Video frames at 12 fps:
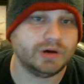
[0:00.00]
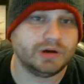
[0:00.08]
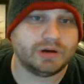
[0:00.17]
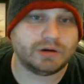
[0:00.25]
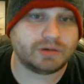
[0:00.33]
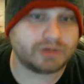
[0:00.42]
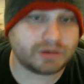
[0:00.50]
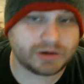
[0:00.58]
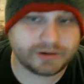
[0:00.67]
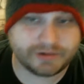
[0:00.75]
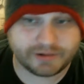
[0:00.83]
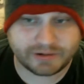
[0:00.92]
or
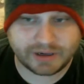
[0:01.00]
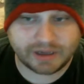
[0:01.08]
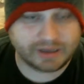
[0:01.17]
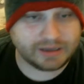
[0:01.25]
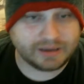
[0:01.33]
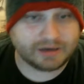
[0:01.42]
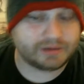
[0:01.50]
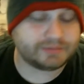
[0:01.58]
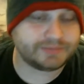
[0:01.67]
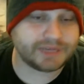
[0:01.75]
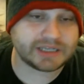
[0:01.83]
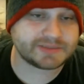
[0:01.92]
your
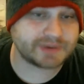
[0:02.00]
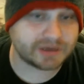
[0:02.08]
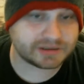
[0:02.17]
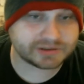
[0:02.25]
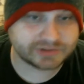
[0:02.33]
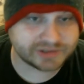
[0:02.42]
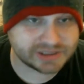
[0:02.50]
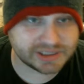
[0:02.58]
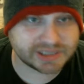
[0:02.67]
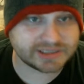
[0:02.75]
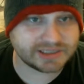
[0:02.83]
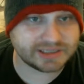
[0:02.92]
Xbox
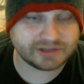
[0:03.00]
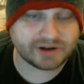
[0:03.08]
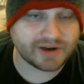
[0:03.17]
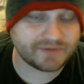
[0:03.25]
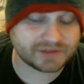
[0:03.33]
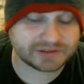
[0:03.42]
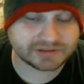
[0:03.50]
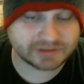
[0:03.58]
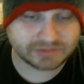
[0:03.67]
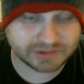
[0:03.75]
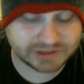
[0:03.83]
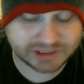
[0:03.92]
360. The
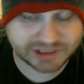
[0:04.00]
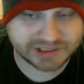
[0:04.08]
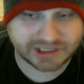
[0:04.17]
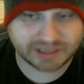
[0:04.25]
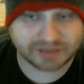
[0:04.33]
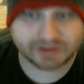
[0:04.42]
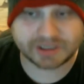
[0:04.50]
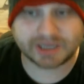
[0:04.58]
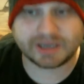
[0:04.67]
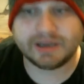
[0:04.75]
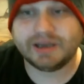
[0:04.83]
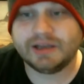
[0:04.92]
graphics just didn't look it.